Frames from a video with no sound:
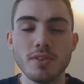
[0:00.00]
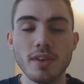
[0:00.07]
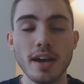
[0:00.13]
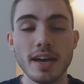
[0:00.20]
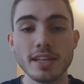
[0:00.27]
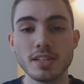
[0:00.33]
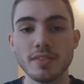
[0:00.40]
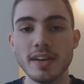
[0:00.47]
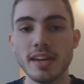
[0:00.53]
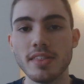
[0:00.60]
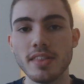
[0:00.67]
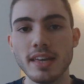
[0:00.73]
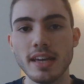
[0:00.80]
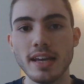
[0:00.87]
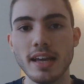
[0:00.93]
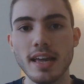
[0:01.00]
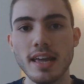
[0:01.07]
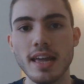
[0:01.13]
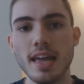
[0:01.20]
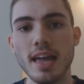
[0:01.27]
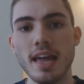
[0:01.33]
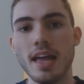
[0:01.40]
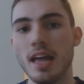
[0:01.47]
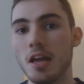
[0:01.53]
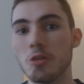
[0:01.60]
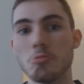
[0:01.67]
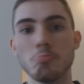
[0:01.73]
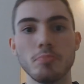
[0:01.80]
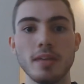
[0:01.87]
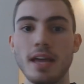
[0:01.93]
guys. So if anything,
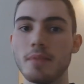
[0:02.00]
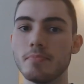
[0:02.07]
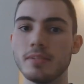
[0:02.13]
yeah,